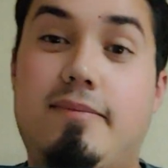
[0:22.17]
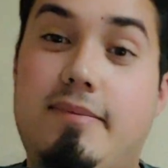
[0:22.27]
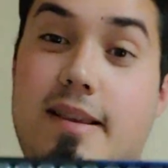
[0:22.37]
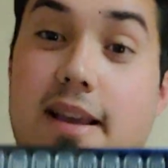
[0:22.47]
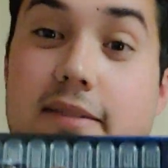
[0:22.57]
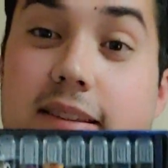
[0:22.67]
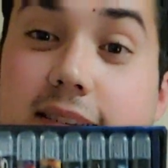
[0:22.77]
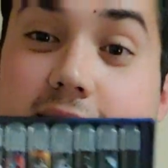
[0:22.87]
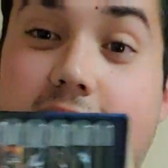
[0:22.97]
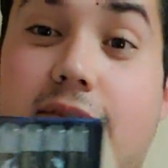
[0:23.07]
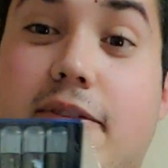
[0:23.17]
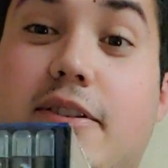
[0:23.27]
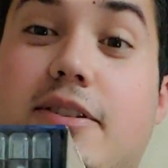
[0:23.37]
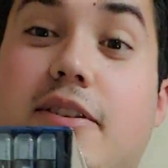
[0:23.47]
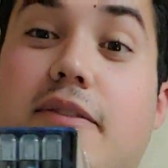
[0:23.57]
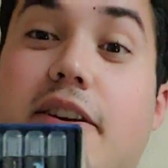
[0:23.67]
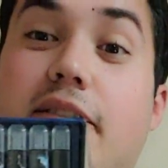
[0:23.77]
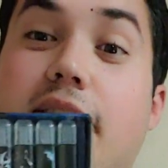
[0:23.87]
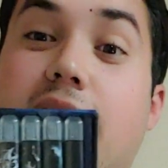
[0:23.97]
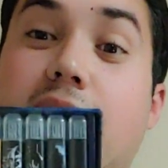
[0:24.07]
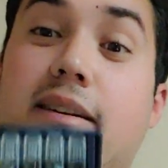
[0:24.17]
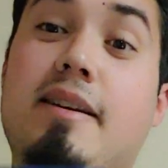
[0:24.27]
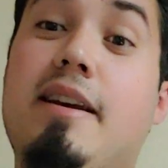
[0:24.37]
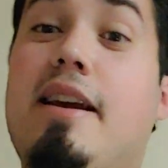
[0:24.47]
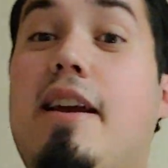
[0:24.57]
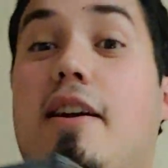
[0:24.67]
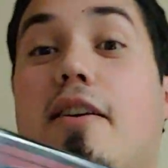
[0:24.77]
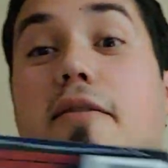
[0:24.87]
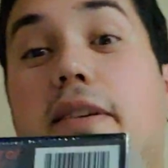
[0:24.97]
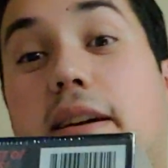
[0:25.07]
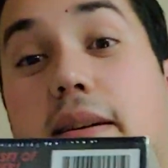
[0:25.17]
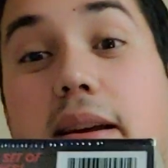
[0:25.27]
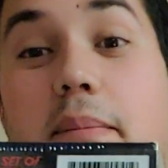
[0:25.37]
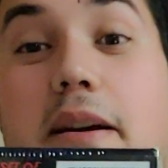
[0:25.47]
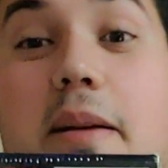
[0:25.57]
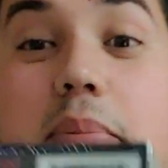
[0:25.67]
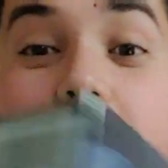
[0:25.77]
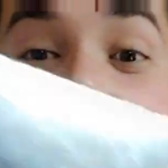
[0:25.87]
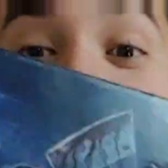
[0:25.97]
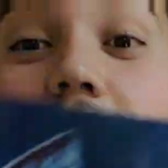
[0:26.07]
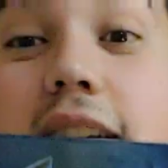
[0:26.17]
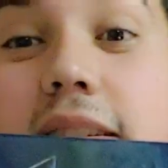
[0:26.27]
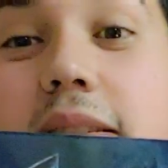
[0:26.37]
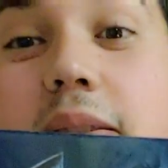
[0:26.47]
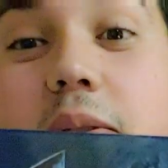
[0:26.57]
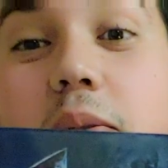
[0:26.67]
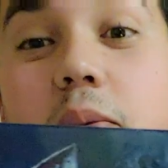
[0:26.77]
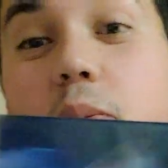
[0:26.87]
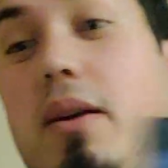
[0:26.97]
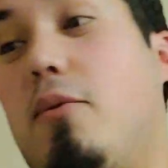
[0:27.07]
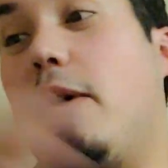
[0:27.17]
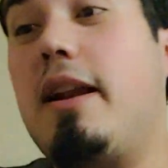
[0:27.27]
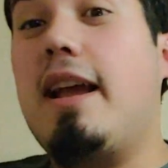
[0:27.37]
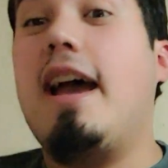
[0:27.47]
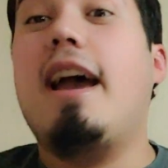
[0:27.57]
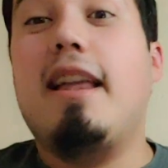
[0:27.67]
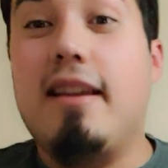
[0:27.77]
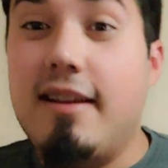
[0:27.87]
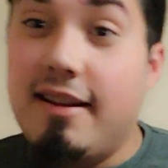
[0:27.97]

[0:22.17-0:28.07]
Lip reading: if this is the first you've heard of it, it might be because we've already had